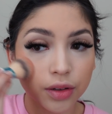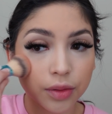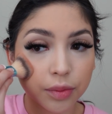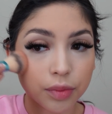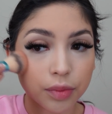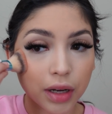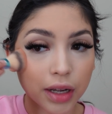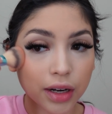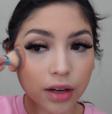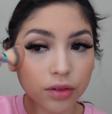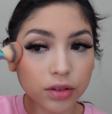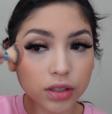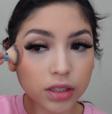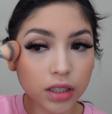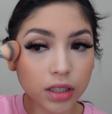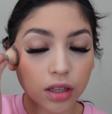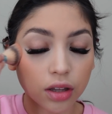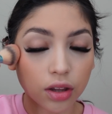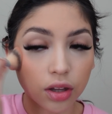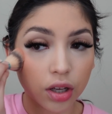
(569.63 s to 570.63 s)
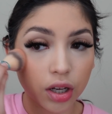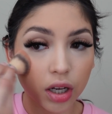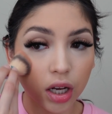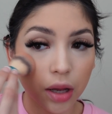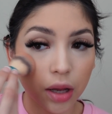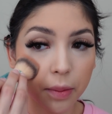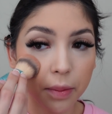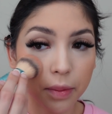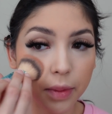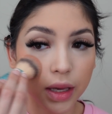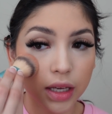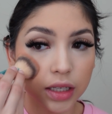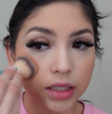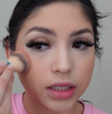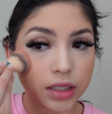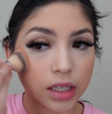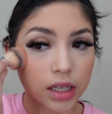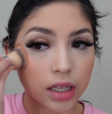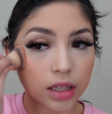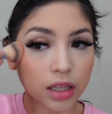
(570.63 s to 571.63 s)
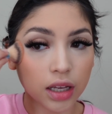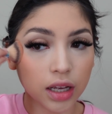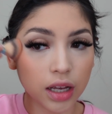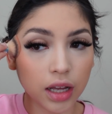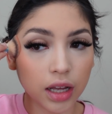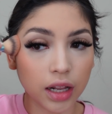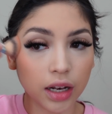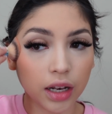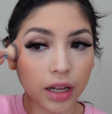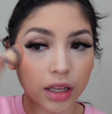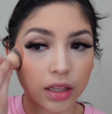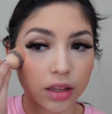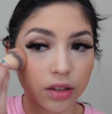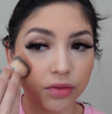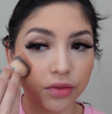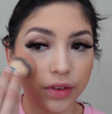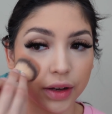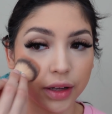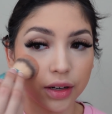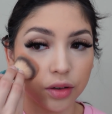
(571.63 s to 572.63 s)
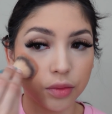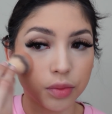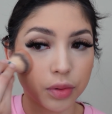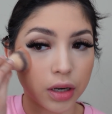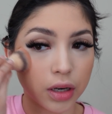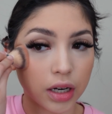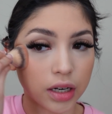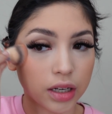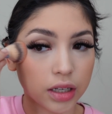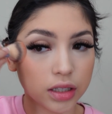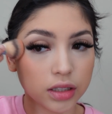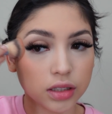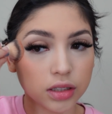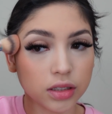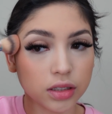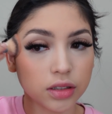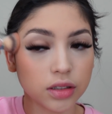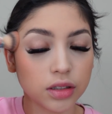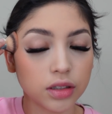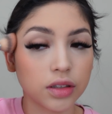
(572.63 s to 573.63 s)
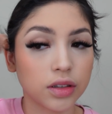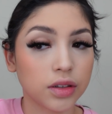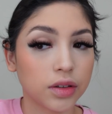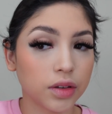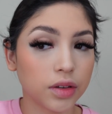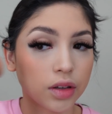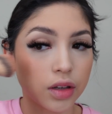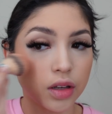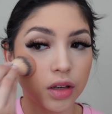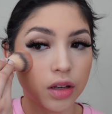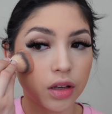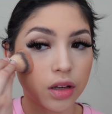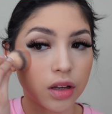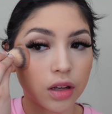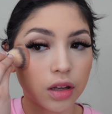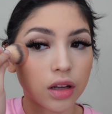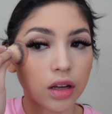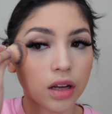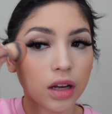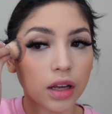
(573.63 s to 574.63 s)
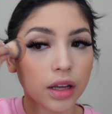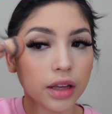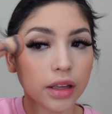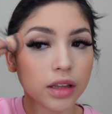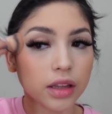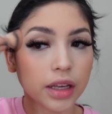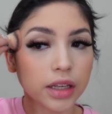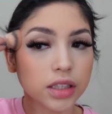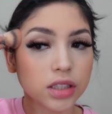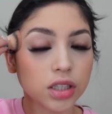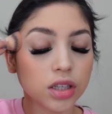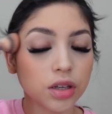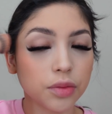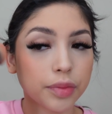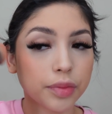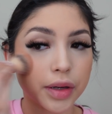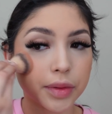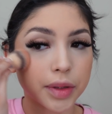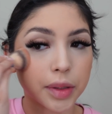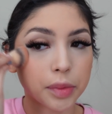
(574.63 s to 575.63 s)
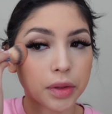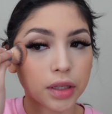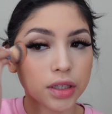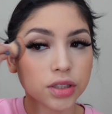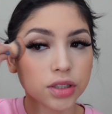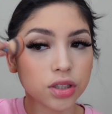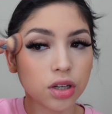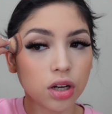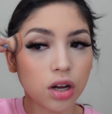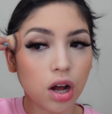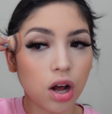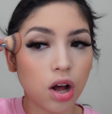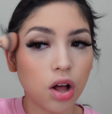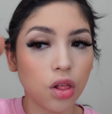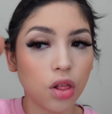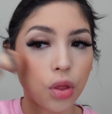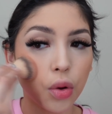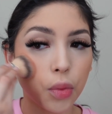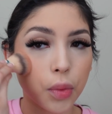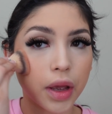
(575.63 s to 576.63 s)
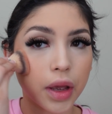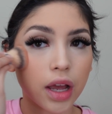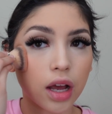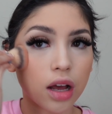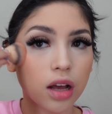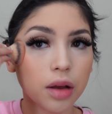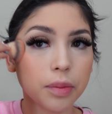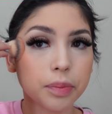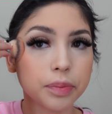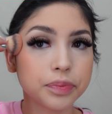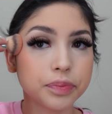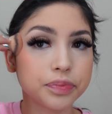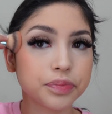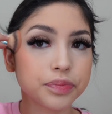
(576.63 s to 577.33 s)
but I know it's gonna look amazing in the end, like, the final product. I like to bring my blush all the way up.